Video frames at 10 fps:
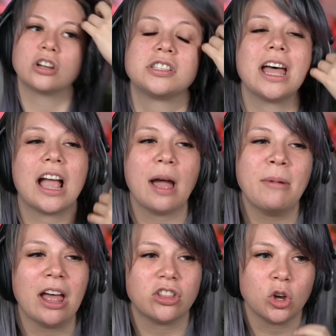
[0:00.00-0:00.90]
It's like I'm
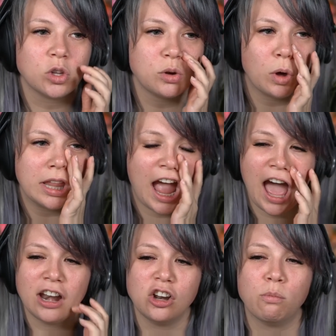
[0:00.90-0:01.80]
not the only one that
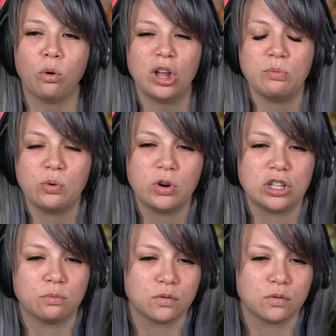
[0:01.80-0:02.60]
had an appointment with the